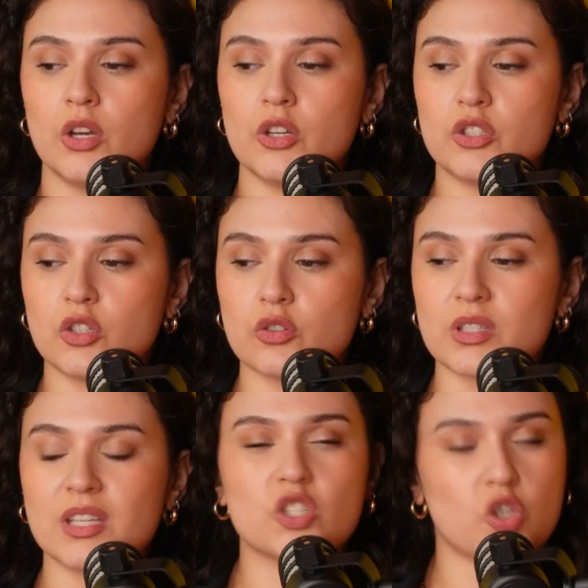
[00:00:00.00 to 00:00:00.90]
she goes,
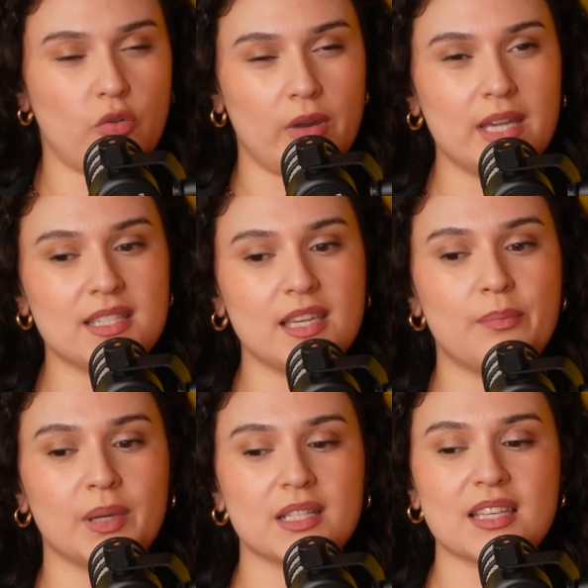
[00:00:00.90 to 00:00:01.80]
it's crazy,
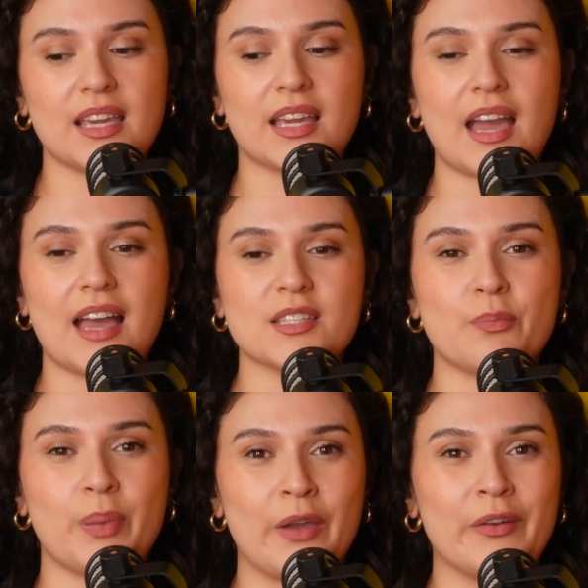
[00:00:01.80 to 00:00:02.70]
but it's like, as a
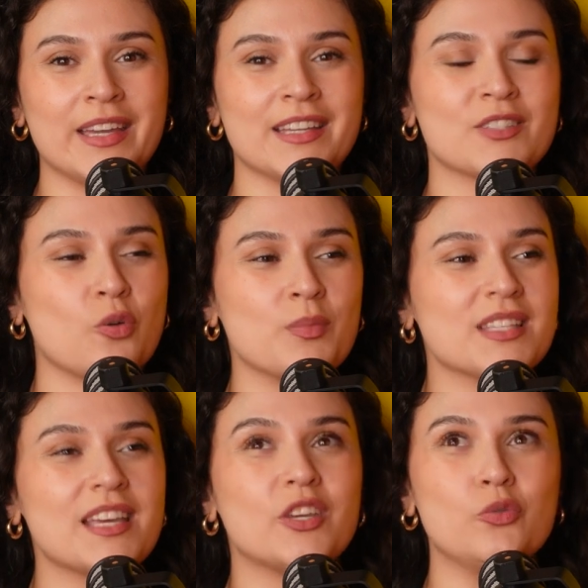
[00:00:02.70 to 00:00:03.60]
parent, it's
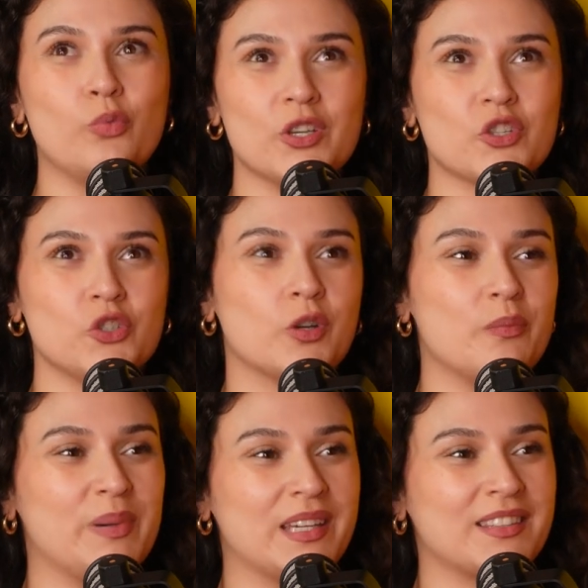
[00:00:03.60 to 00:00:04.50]
almost like you wish you
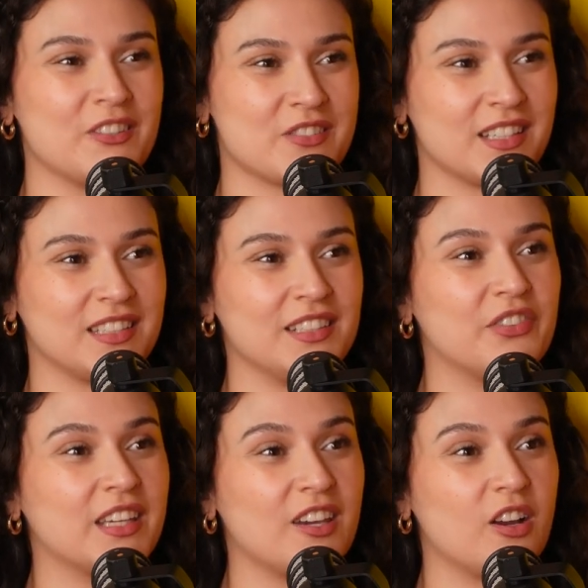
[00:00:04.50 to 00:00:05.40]
could pick their significant